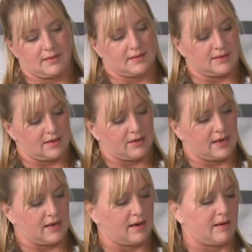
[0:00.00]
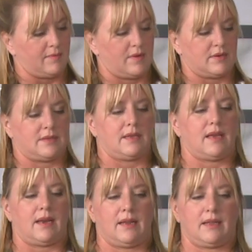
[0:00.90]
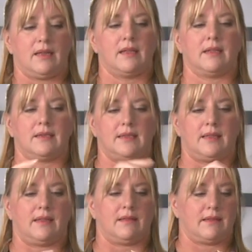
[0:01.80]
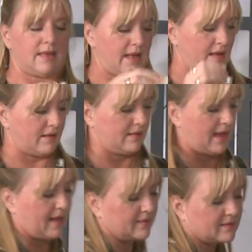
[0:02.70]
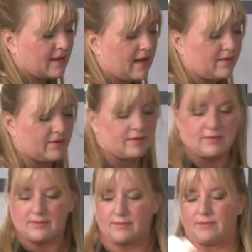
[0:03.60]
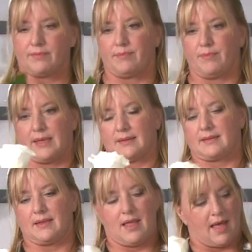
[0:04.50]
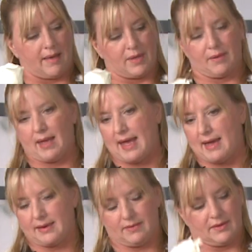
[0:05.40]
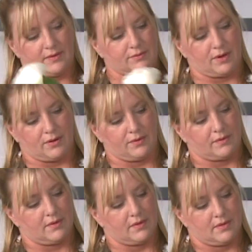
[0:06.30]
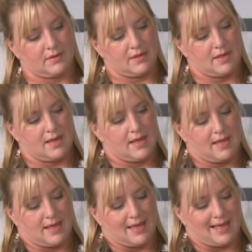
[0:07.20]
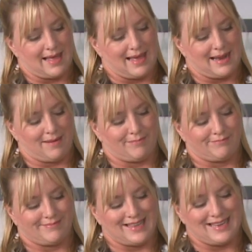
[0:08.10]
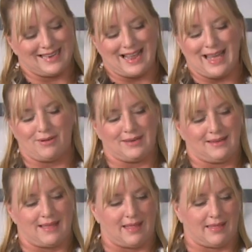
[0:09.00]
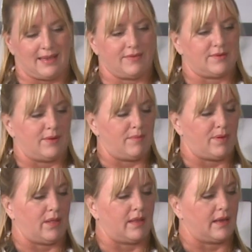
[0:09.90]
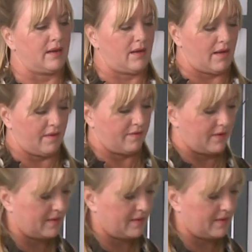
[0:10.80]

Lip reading: So here I'm just getting to the last outer bits. I'm going to add in this rose, and I'm thinking I don't need that leaf, so I'm pulling it off.